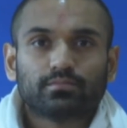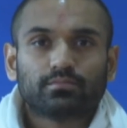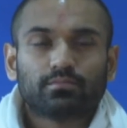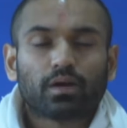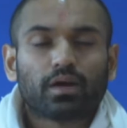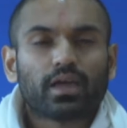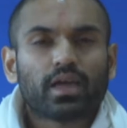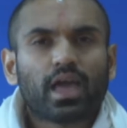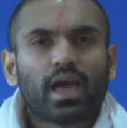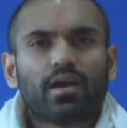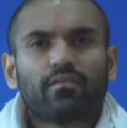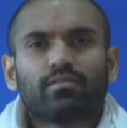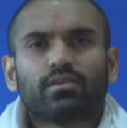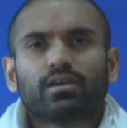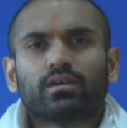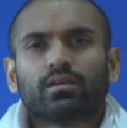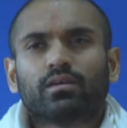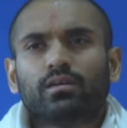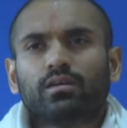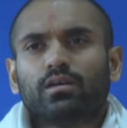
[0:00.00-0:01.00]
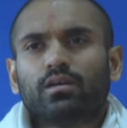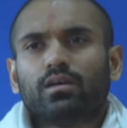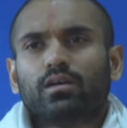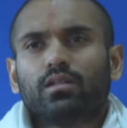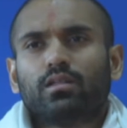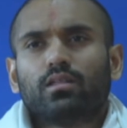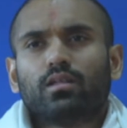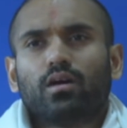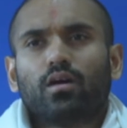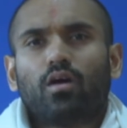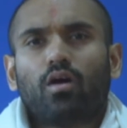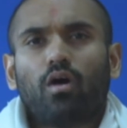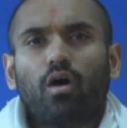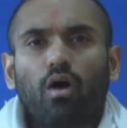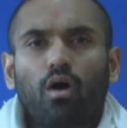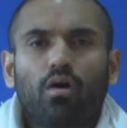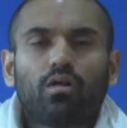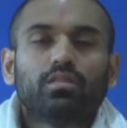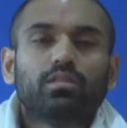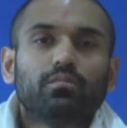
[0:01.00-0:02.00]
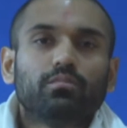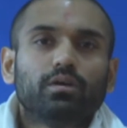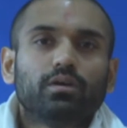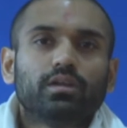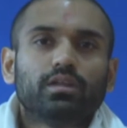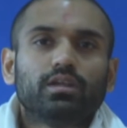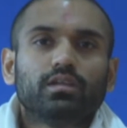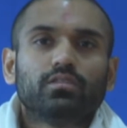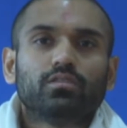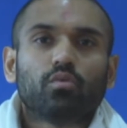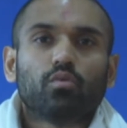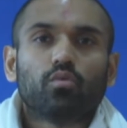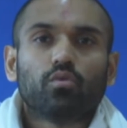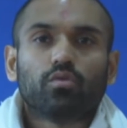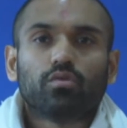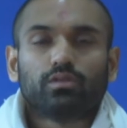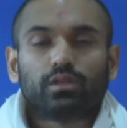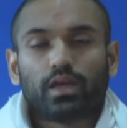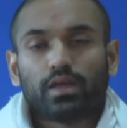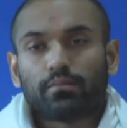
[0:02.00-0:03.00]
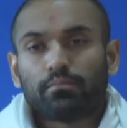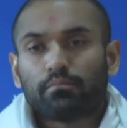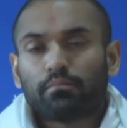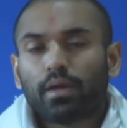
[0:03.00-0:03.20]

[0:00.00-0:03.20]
by having all the money in the world and